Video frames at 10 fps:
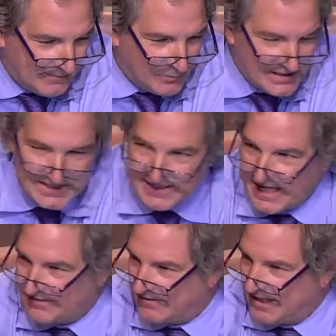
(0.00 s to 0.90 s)
We did
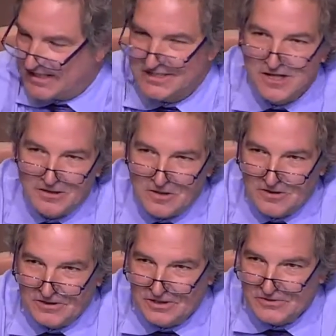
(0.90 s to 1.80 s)
have a case not
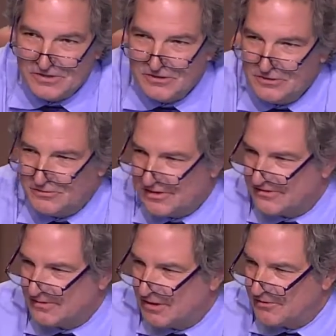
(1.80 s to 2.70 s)
long ago, too, with
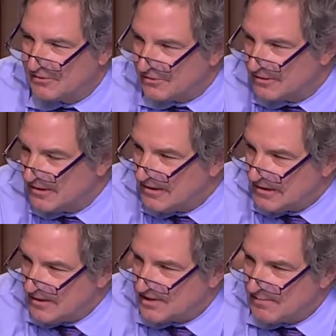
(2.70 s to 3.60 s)
some other
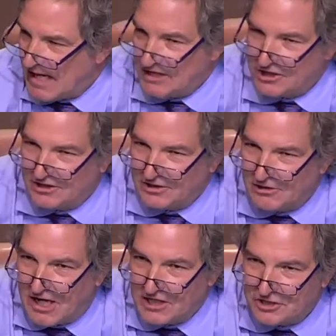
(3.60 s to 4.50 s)
smashing and
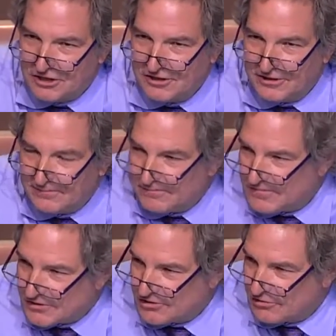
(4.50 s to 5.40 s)
crashing and
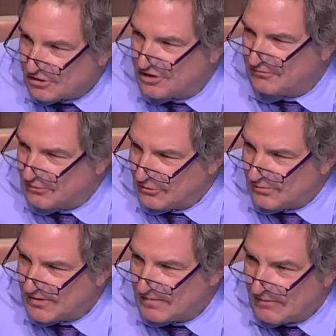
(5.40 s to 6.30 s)
destruction
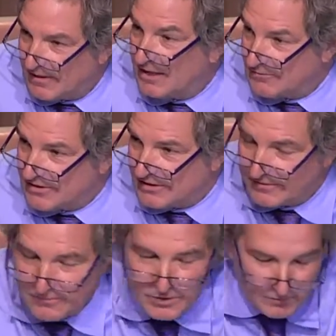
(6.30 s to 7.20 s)
rooms. Maybe that was
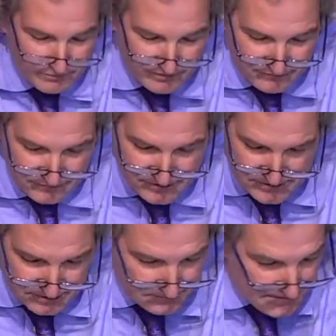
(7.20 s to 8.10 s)
what we're referring
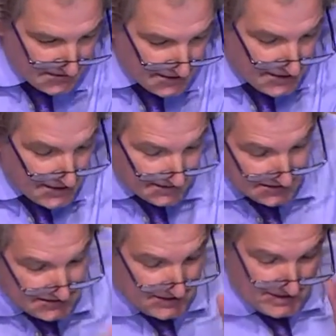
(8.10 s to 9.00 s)
to. In
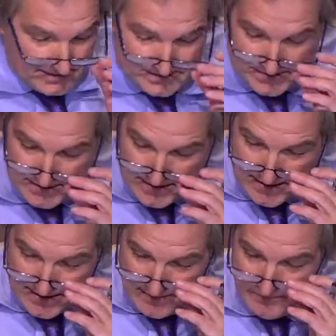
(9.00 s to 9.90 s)
any case,
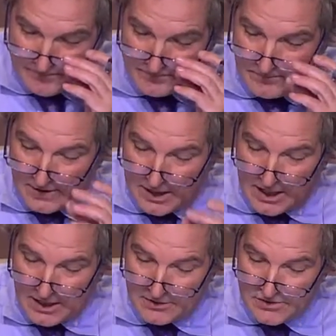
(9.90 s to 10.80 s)

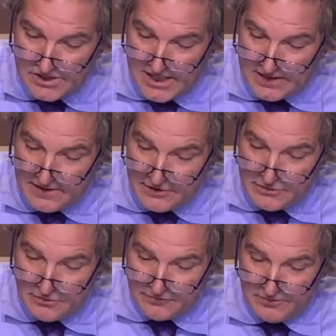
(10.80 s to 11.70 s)
I understand that
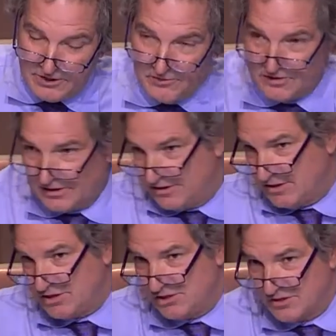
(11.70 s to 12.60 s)
you are familiar with the
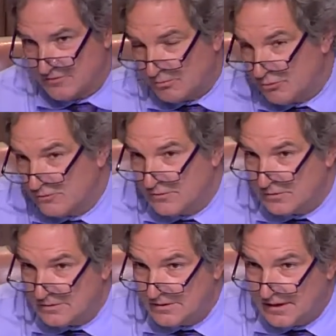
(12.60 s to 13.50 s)
conditions of approval
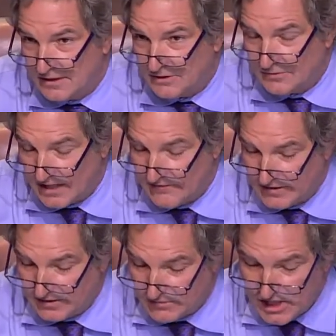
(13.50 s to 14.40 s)
and don't have
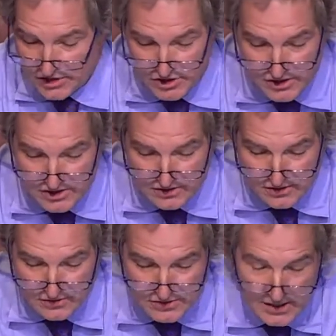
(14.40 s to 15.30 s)
any objections to
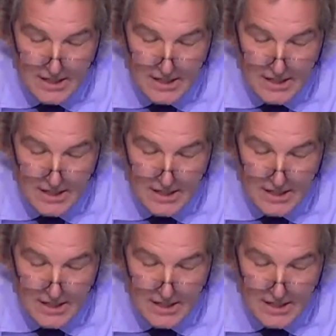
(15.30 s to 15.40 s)
those.